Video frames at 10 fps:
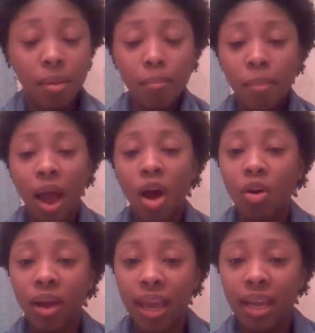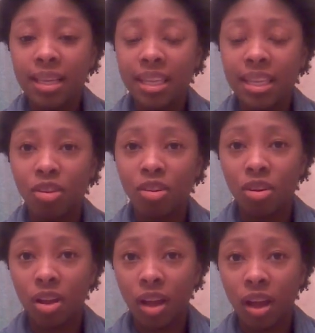My whole head is
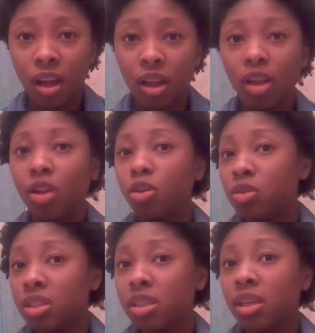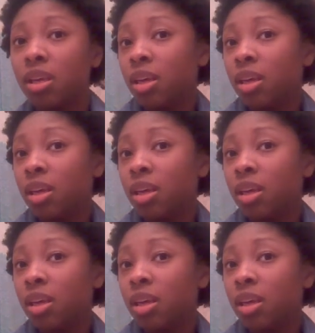either loose.